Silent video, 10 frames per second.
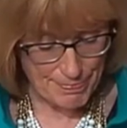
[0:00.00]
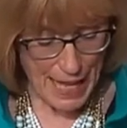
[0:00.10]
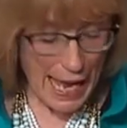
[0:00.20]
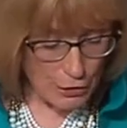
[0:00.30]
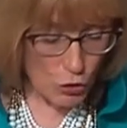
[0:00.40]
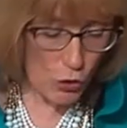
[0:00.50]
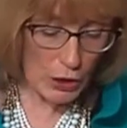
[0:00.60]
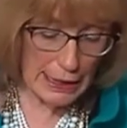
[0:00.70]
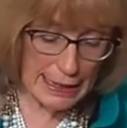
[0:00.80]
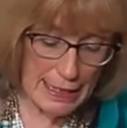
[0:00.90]
And
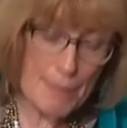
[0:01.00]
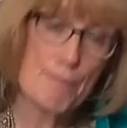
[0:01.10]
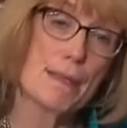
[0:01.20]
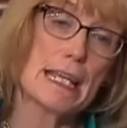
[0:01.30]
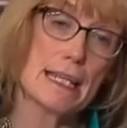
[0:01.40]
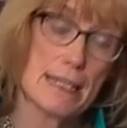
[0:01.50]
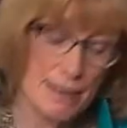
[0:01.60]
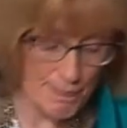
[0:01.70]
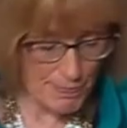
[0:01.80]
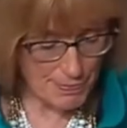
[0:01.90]
calling it
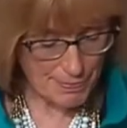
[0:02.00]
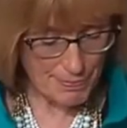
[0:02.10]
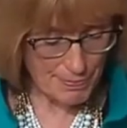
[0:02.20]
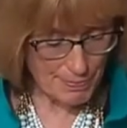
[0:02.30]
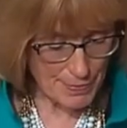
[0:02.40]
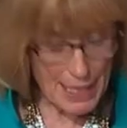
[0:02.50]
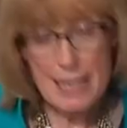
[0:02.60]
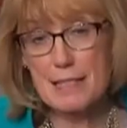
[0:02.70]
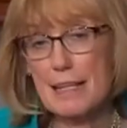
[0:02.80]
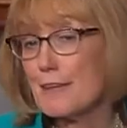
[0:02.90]
mean
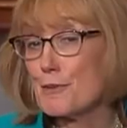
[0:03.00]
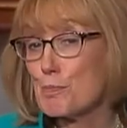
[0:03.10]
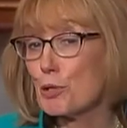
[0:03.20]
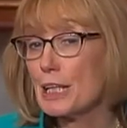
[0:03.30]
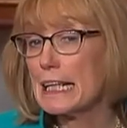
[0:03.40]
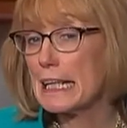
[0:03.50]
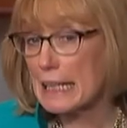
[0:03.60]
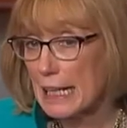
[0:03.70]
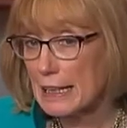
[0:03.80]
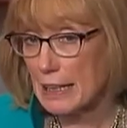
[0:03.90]
is even putting it
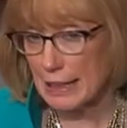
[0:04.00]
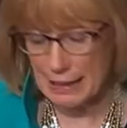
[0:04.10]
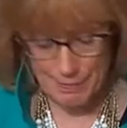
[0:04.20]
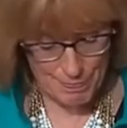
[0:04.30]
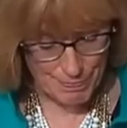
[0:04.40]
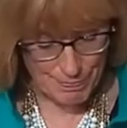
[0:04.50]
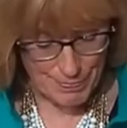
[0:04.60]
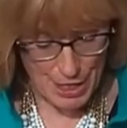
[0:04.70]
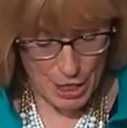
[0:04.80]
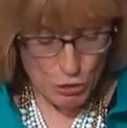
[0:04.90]
lightly.
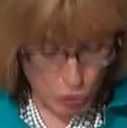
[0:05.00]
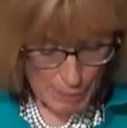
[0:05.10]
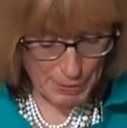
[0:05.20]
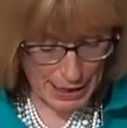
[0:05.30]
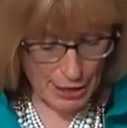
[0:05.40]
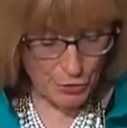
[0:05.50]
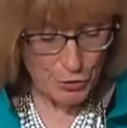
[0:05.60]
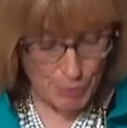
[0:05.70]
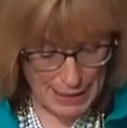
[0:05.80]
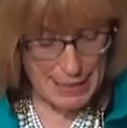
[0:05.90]
Trumpcare
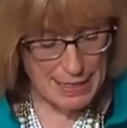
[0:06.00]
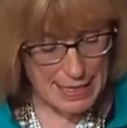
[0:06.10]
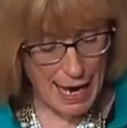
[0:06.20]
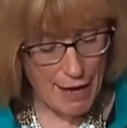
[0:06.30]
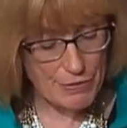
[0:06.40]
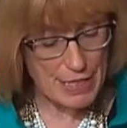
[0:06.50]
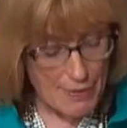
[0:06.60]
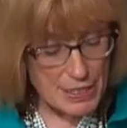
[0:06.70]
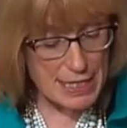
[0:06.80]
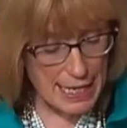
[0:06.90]
threatens to have
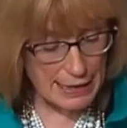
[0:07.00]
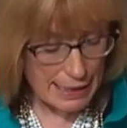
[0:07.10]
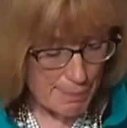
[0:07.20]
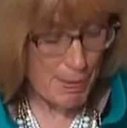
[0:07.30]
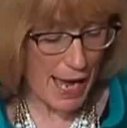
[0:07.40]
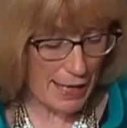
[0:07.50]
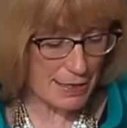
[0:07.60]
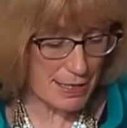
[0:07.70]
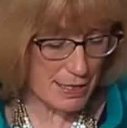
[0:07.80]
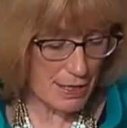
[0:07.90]
devastating
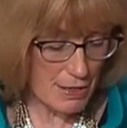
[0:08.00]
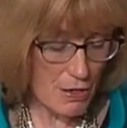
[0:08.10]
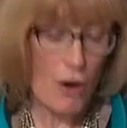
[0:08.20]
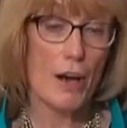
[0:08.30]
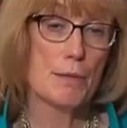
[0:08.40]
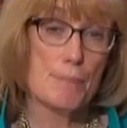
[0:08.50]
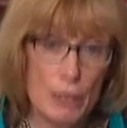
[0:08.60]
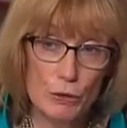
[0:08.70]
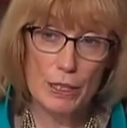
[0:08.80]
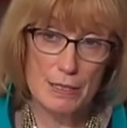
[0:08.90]
impacts on
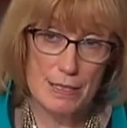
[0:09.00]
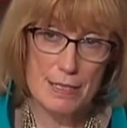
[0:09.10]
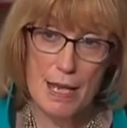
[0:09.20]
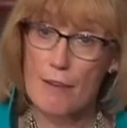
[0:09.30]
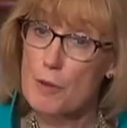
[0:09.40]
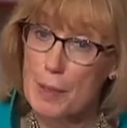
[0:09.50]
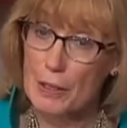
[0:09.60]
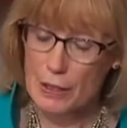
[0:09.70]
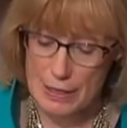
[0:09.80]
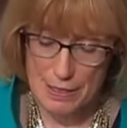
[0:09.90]
millions of
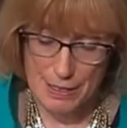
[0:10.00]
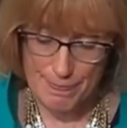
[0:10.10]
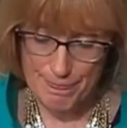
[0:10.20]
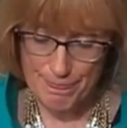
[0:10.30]
Americans.